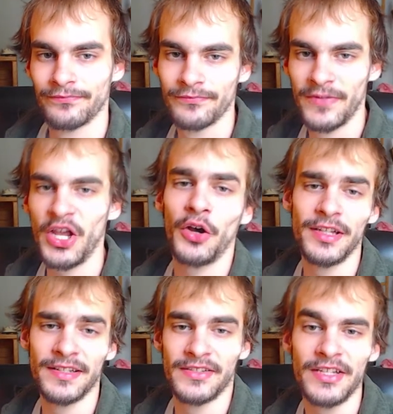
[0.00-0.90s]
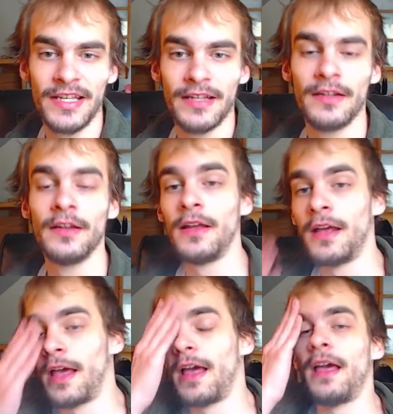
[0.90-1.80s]
y'all can see it.
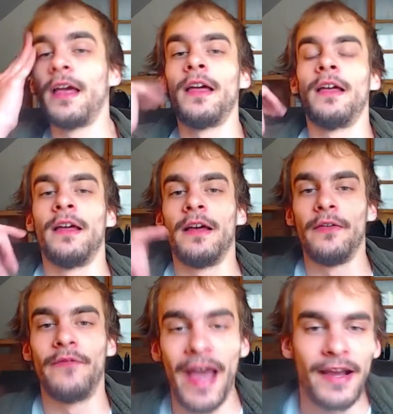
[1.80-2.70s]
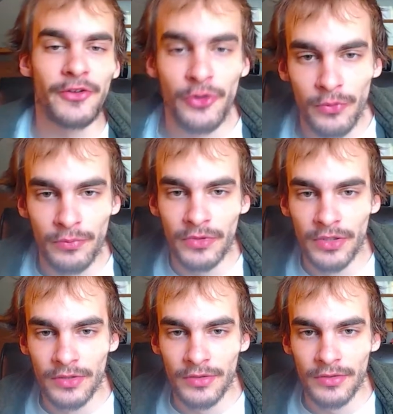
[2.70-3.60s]
Vacuumed,
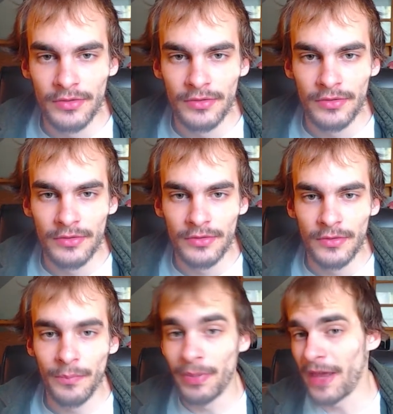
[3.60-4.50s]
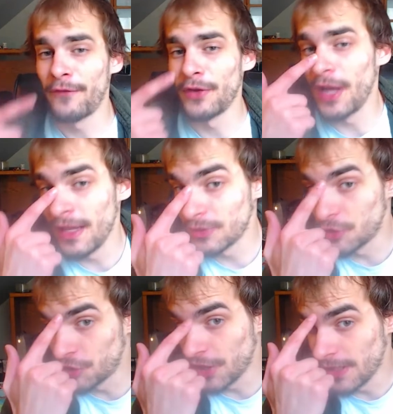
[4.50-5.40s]
but I forgot to
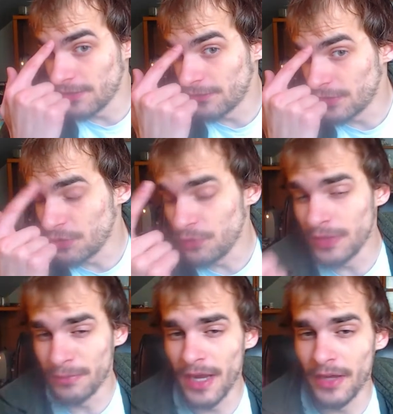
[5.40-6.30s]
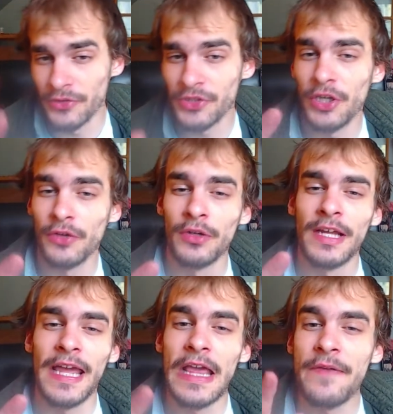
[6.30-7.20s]
shave the unibrow. So
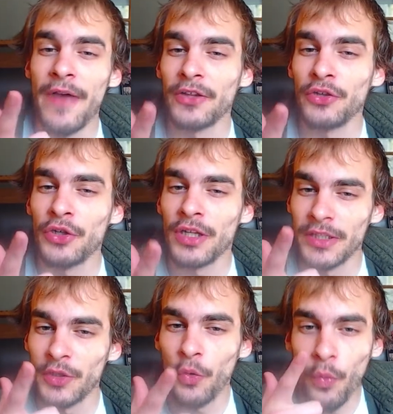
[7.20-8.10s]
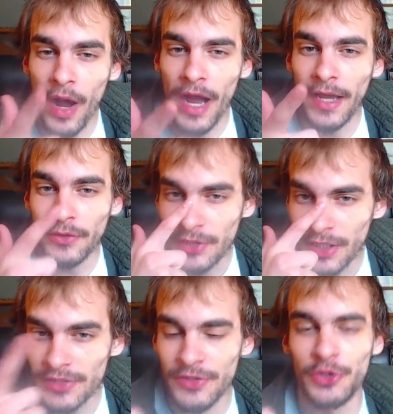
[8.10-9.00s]
if I look a little wild
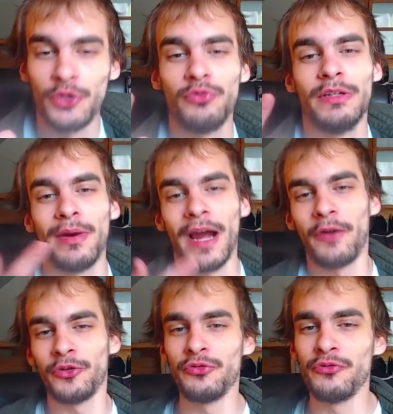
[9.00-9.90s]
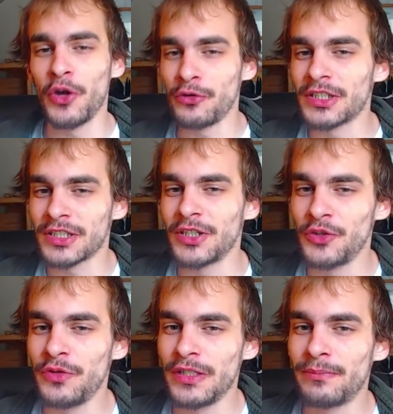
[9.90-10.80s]
because of the unibrow, or you notice the
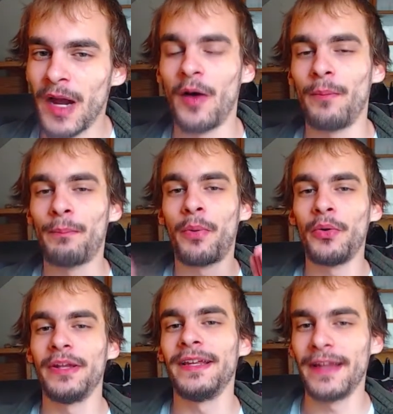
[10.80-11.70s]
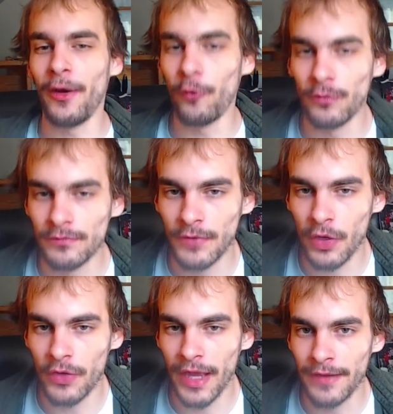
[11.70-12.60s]
unibrow, I'm pointing it out,
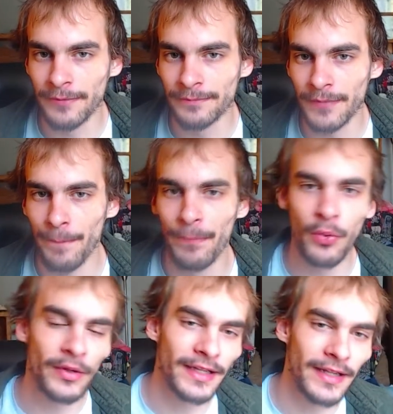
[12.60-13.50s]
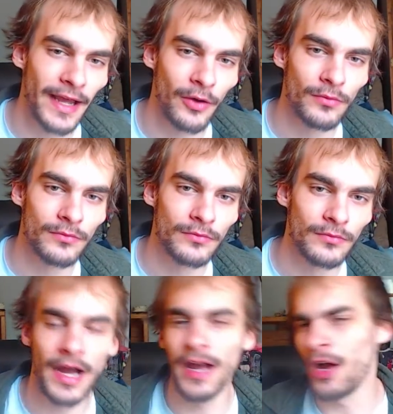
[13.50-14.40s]
okay? I'm pointing it out.
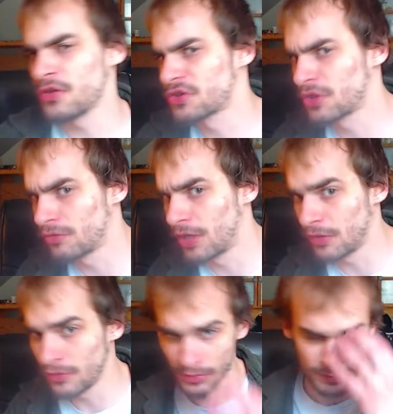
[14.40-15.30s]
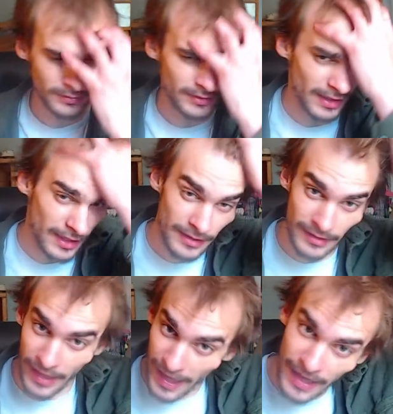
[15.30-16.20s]
I also know the
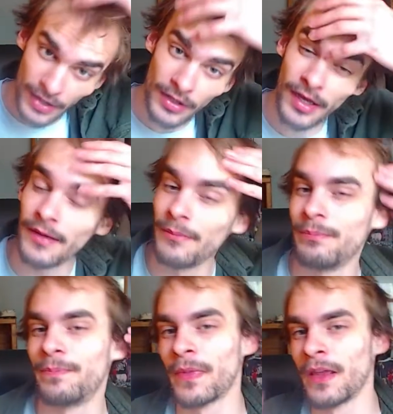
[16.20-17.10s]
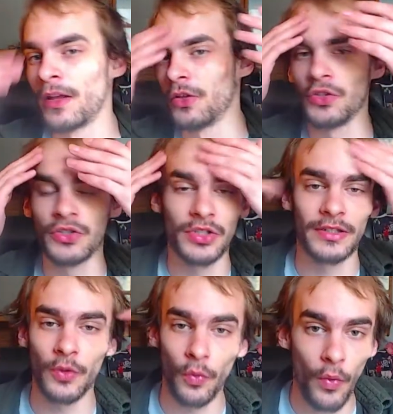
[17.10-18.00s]
haircut looks a
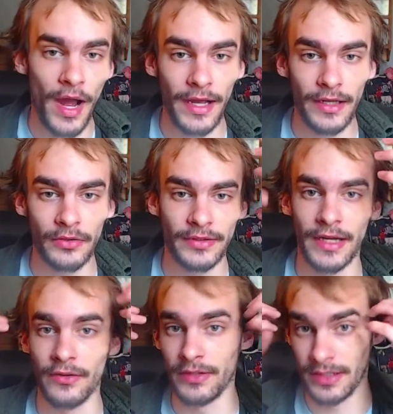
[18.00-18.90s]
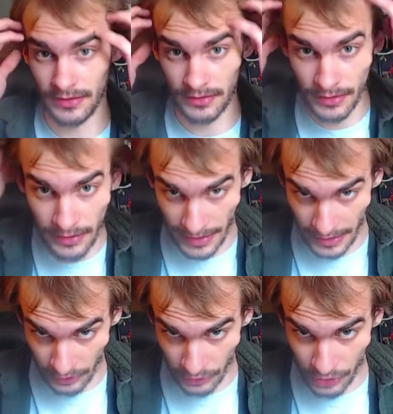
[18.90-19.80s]
little wild nowadays. It
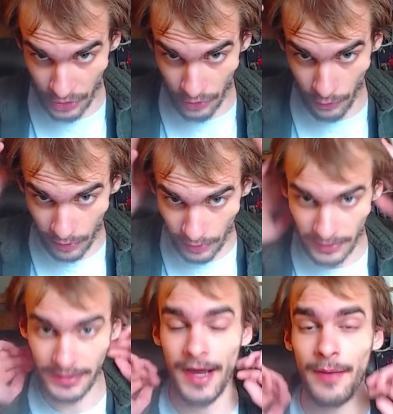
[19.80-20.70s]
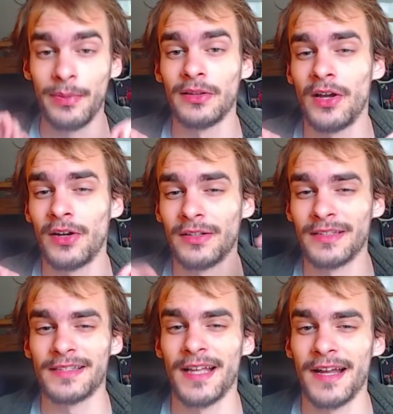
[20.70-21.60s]
looks short on the top and long on the
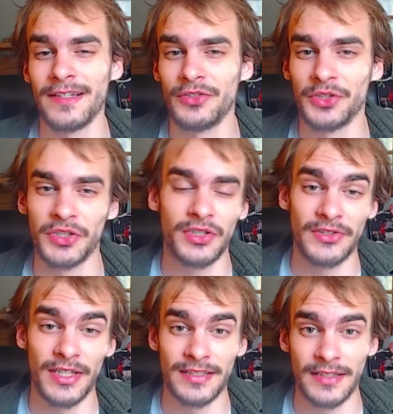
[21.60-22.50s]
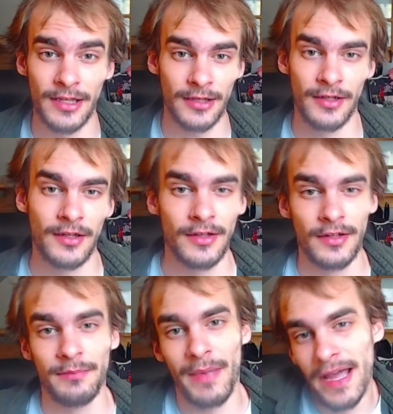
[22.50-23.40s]
sides just because that's
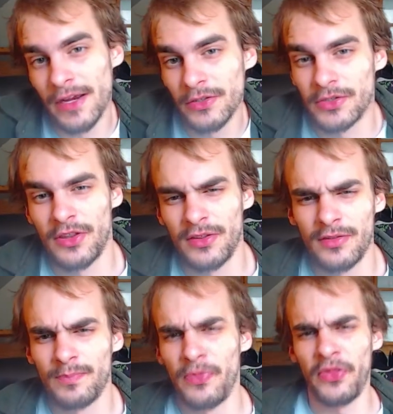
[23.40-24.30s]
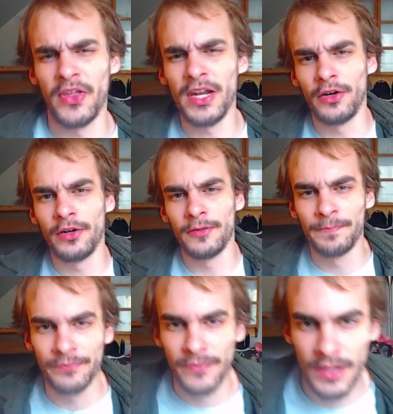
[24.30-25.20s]
my hair's thinner,
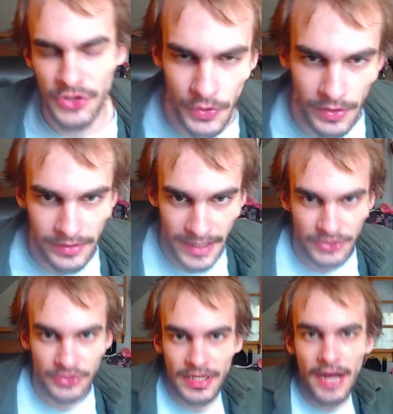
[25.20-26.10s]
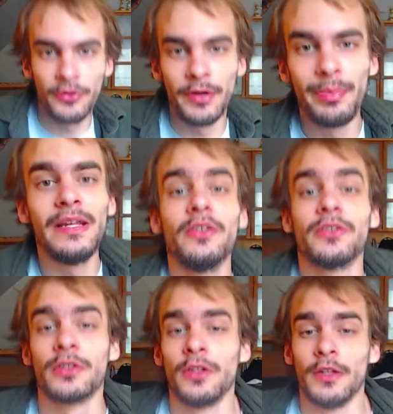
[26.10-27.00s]
so that's just how it appears.
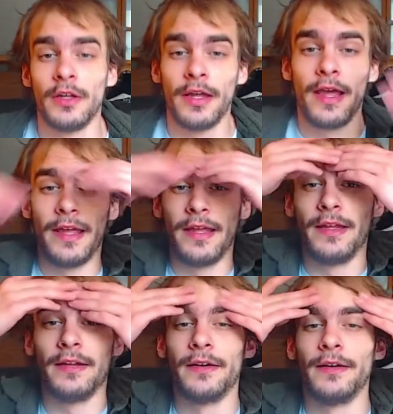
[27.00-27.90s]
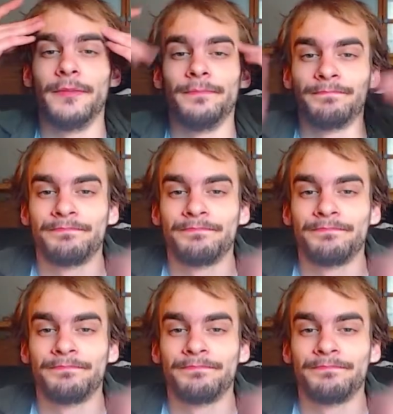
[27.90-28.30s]
And